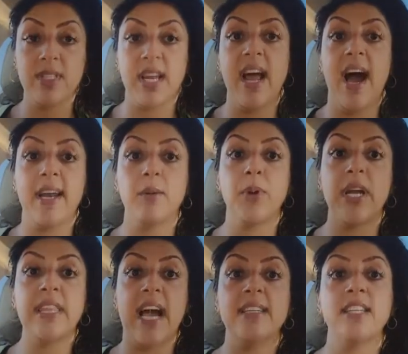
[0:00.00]
on how to
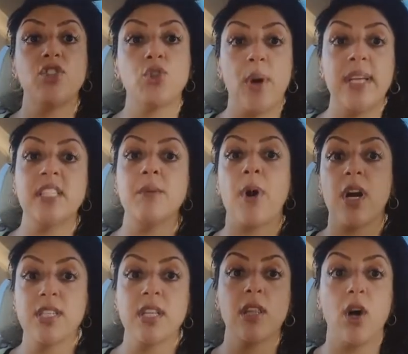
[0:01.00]
bring that Detroit to
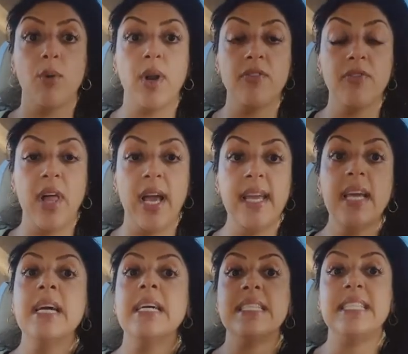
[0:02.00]
Barcelona flight
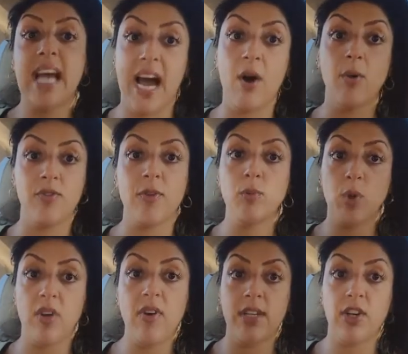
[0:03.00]
down from
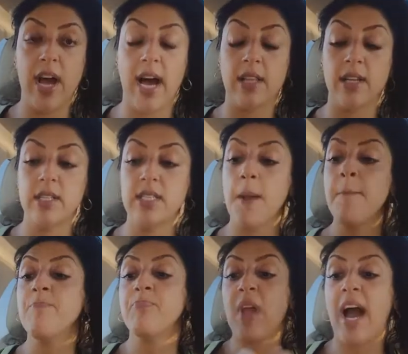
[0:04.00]
$1,200.
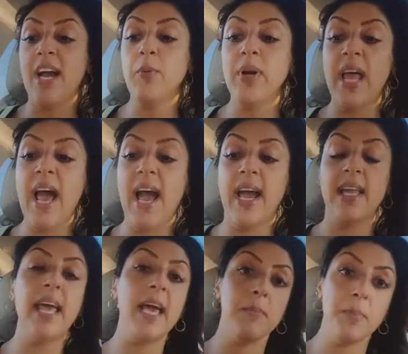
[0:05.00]
I went ahead
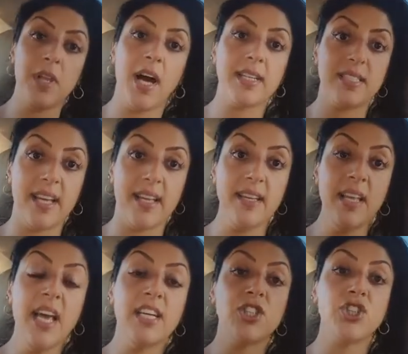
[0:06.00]
and plugged in
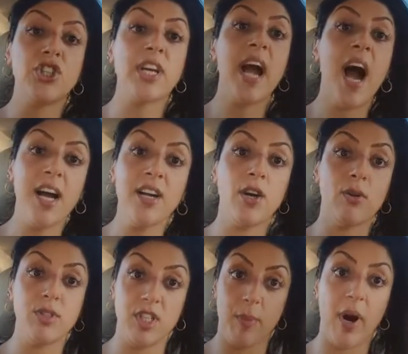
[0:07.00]
Chicago
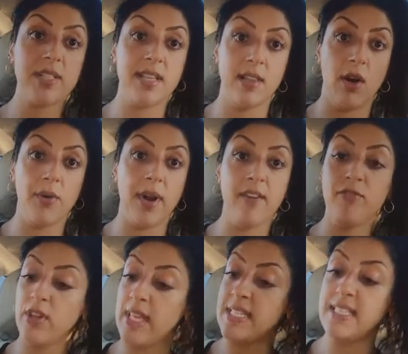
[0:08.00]
to Barcelona
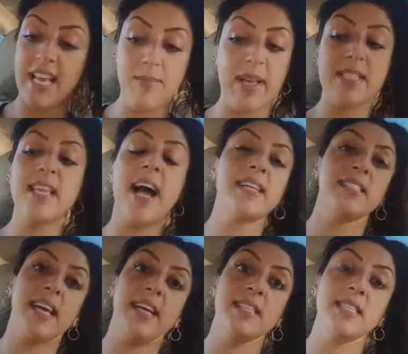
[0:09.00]
for the same exact
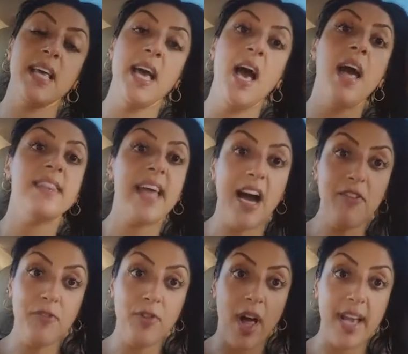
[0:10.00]
dates. That
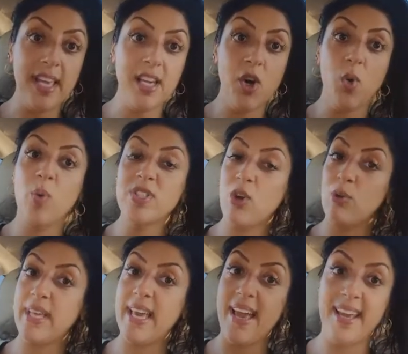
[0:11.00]
flight was
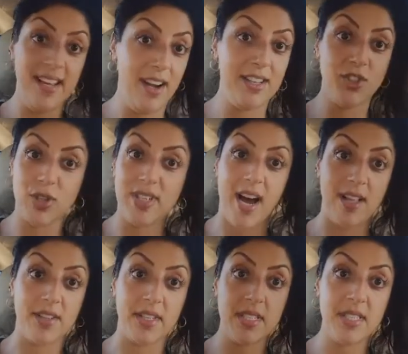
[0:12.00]
only
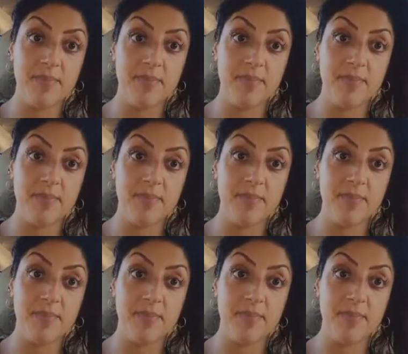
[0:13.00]
$800.